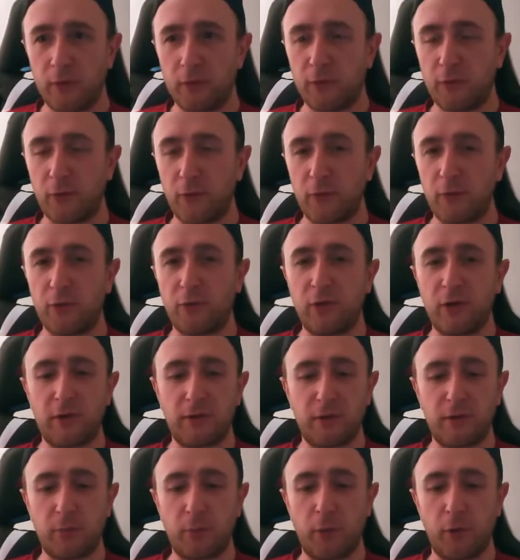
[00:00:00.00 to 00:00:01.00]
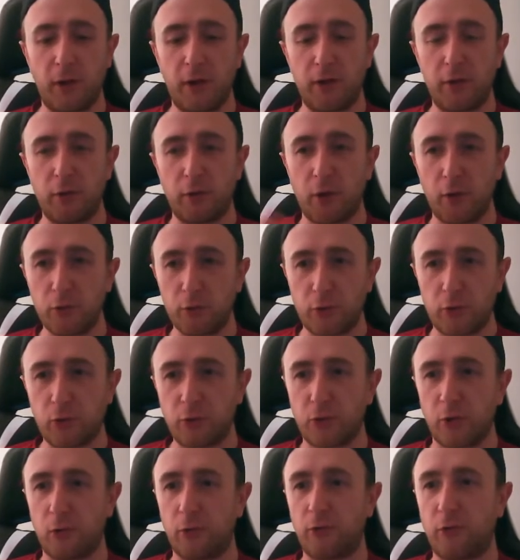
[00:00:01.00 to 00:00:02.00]
So you still need to put in your own
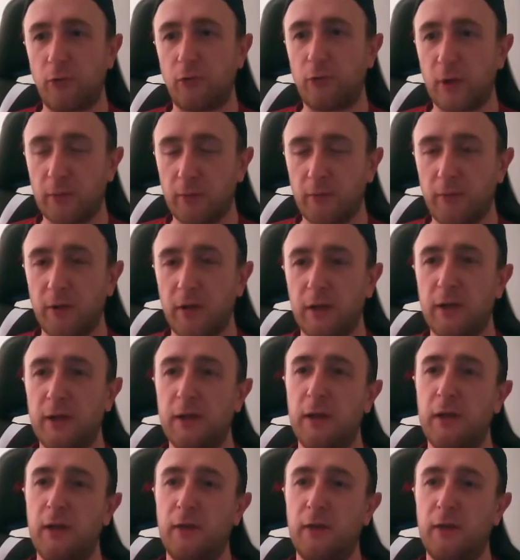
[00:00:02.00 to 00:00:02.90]
controls on top of it,